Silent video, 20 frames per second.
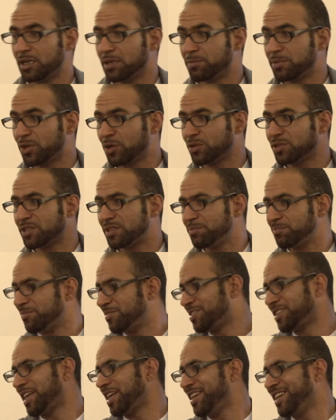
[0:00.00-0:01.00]
because
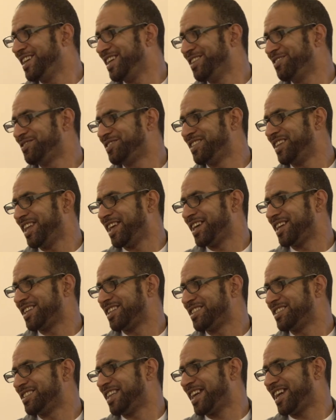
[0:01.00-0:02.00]
they left like
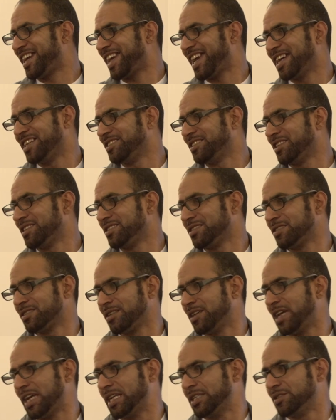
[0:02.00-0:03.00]
their candles
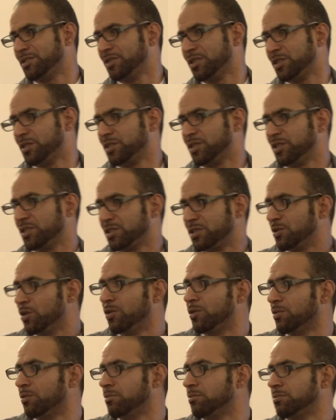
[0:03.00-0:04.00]
and there is
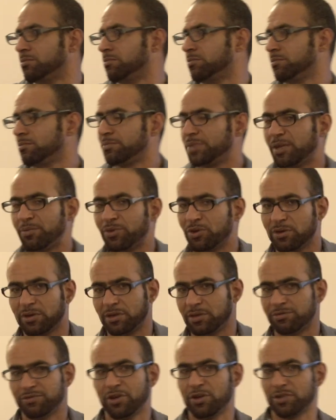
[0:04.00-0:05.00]
no people
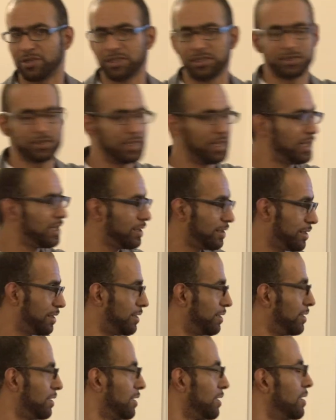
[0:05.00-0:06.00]
forget. Like,
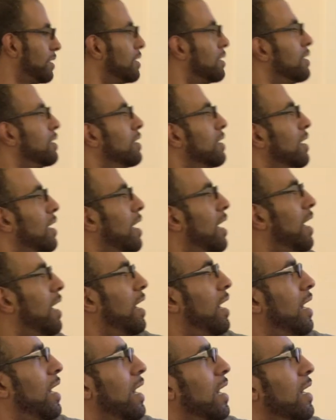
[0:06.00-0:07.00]

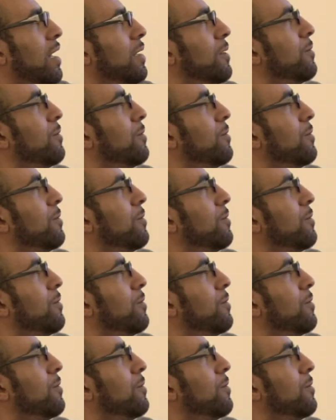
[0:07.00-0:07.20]
Ah.